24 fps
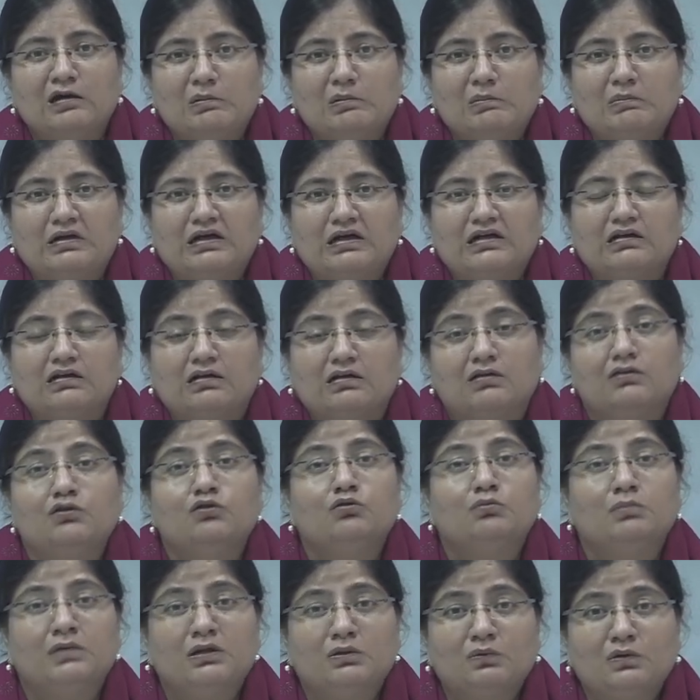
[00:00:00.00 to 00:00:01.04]
But you
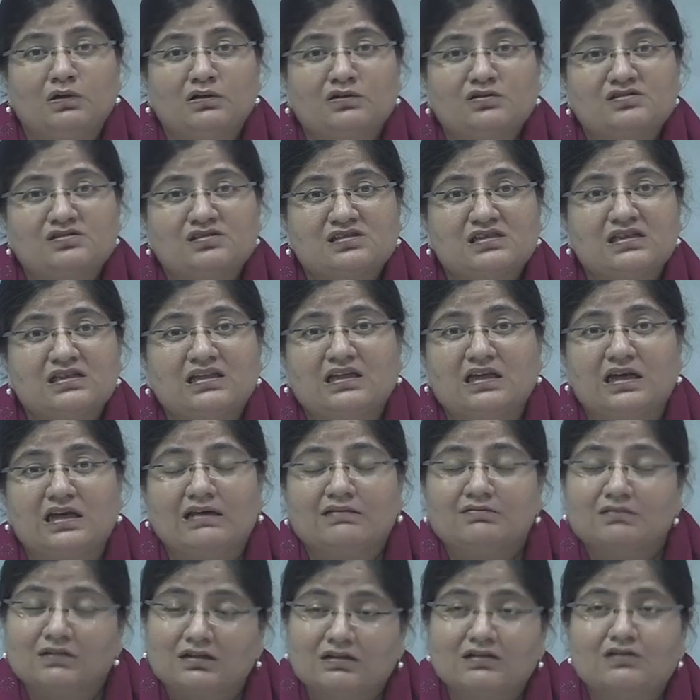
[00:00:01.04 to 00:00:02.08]
may want to see,
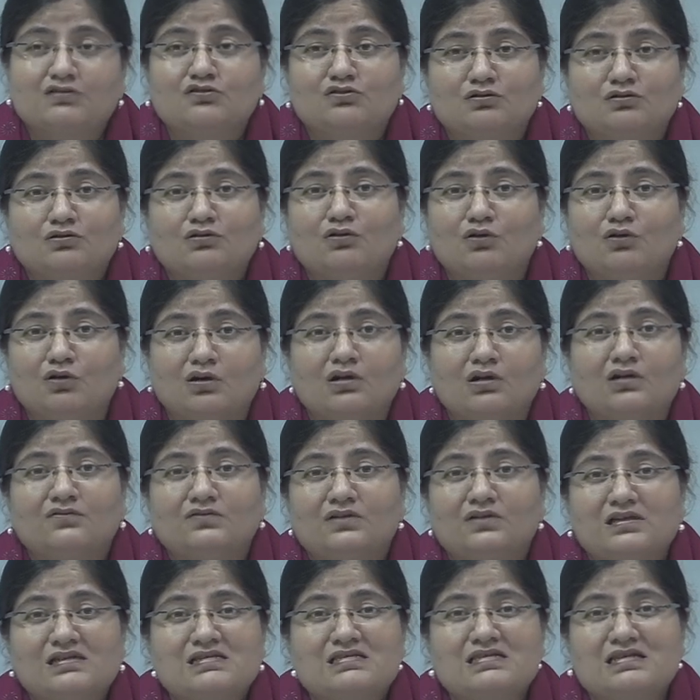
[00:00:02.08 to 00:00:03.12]
and so all of
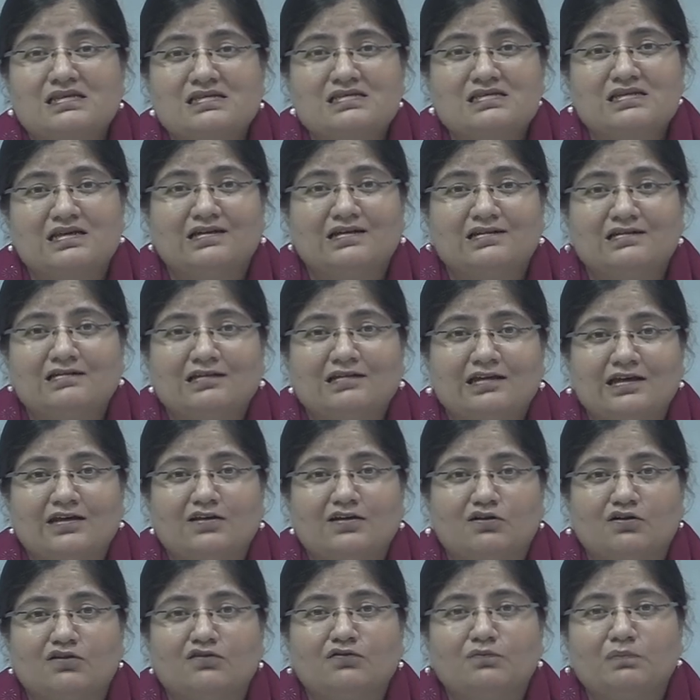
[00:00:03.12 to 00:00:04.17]
this is taken care
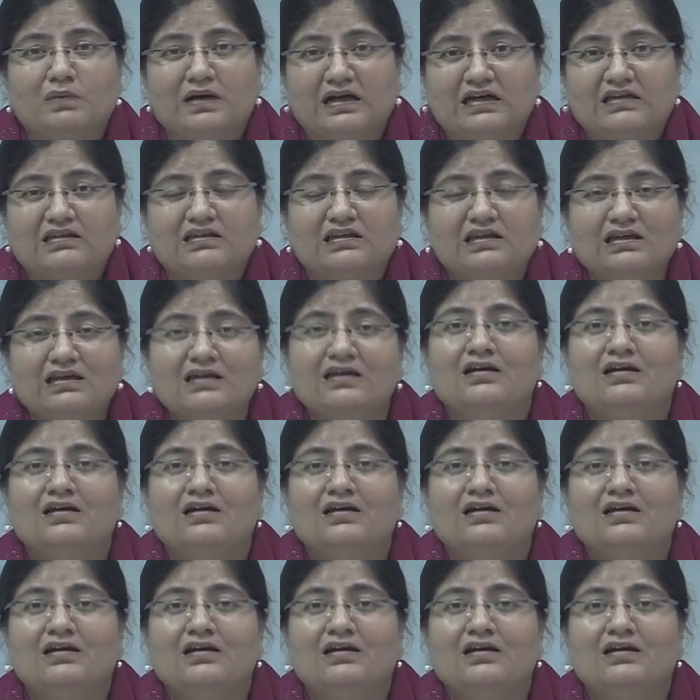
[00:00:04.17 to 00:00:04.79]
of by the